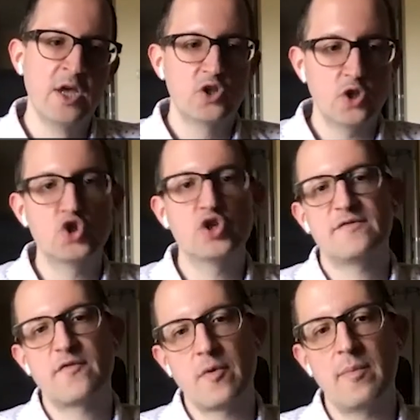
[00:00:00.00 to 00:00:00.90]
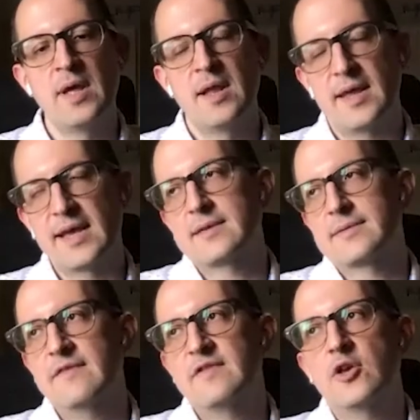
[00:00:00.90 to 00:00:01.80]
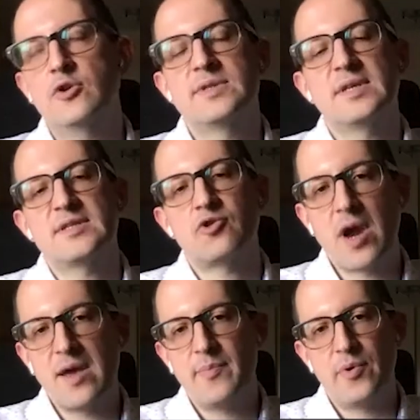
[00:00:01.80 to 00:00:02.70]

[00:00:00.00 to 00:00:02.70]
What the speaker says: not just from like, if they're using Stripe